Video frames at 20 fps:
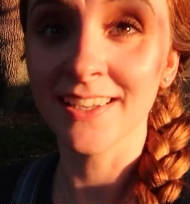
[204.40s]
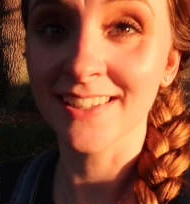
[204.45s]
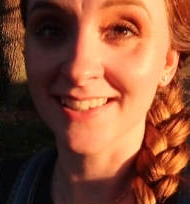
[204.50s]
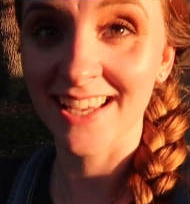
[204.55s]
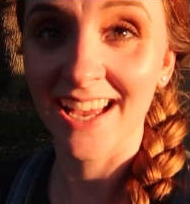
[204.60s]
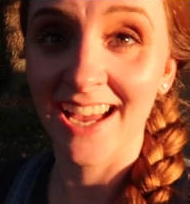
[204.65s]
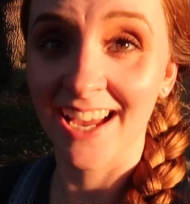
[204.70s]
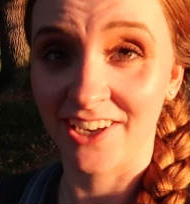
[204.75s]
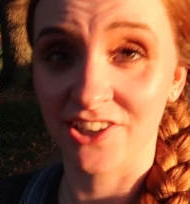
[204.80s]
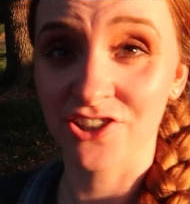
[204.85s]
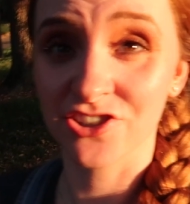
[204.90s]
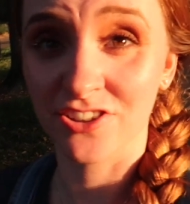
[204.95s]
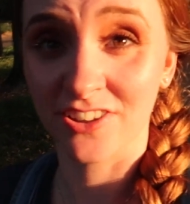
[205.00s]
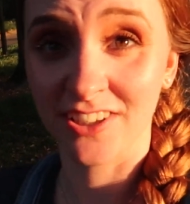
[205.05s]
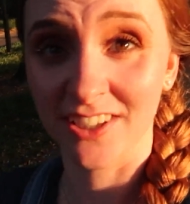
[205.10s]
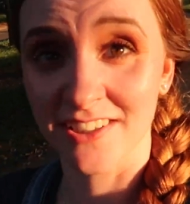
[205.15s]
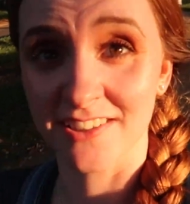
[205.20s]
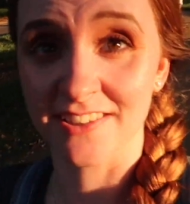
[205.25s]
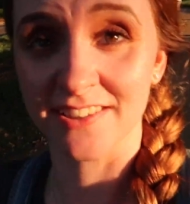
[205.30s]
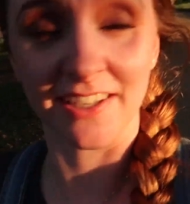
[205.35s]
It's
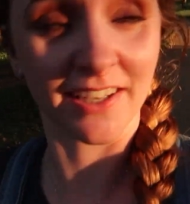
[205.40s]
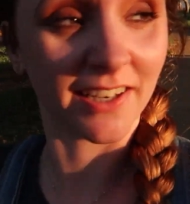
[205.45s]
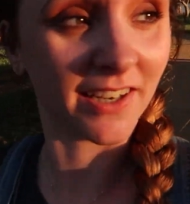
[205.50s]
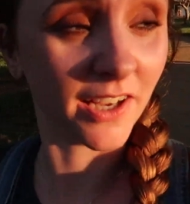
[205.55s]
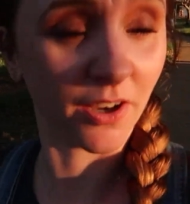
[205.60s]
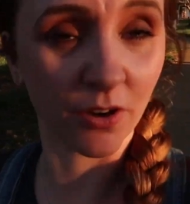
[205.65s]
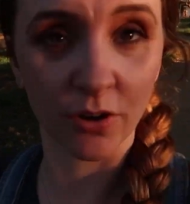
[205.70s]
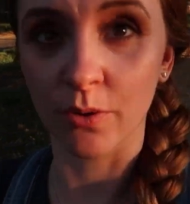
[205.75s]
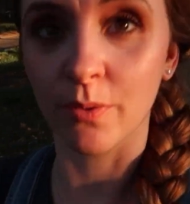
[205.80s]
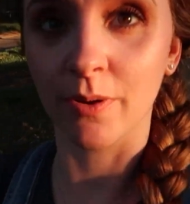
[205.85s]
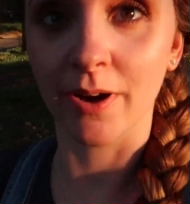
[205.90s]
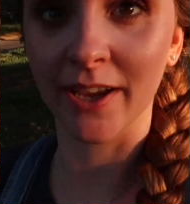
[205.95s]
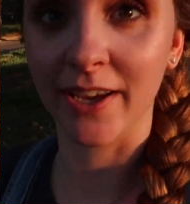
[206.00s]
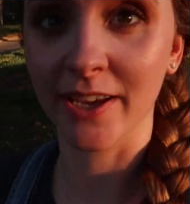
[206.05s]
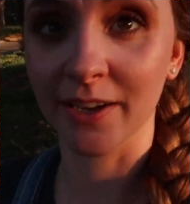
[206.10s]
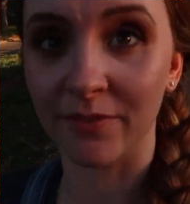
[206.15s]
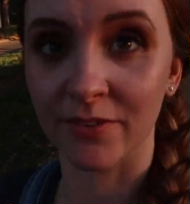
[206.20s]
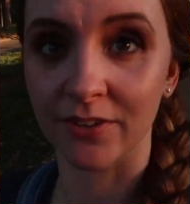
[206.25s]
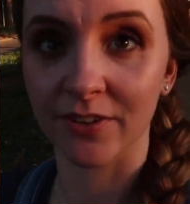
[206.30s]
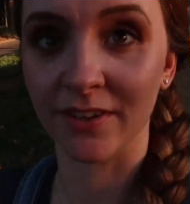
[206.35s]
actually insane how
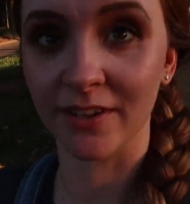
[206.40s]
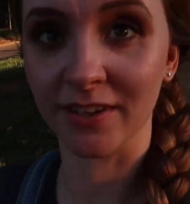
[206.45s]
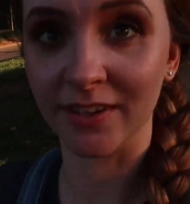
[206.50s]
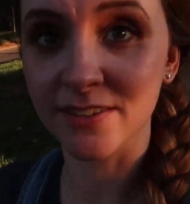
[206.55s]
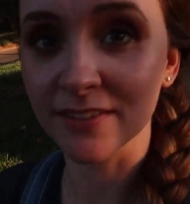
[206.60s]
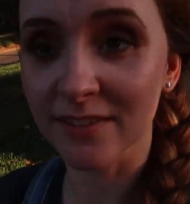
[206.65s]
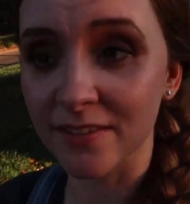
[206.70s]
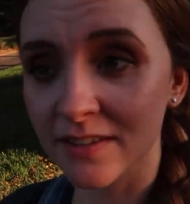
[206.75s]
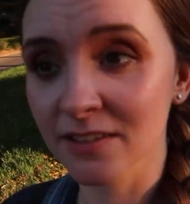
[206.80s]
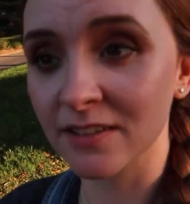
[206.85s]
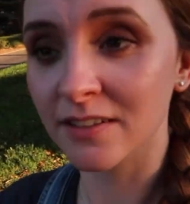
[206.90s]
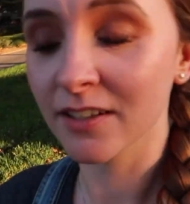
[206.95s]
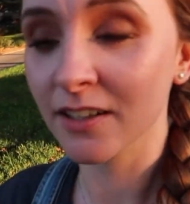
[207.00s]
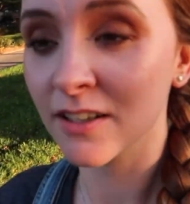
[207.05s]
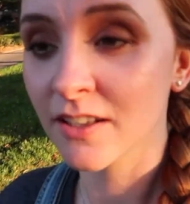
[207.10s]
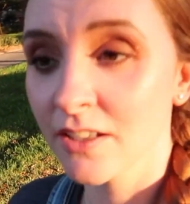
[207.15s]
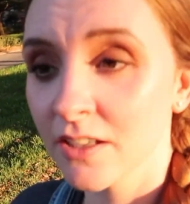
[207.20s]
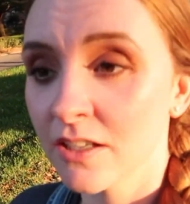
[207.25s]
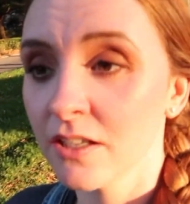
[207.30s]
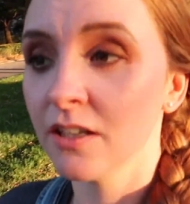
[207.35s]
quiet everything
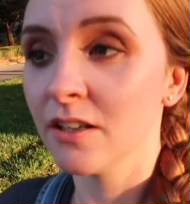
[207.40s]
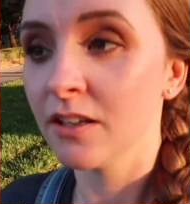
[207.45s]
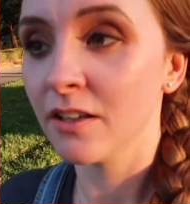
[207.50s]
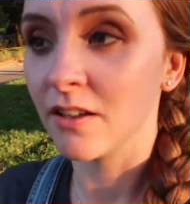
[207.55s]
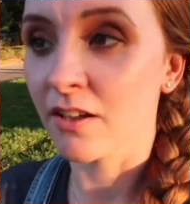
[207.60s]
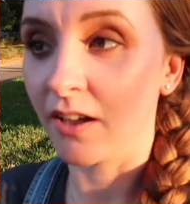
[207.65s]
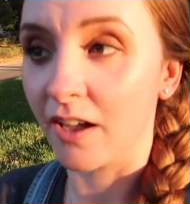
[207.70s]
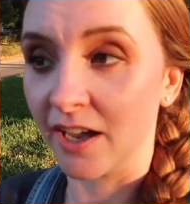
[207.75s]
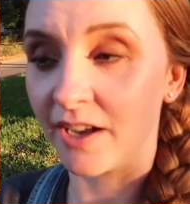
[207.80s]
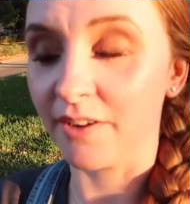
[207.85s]
is.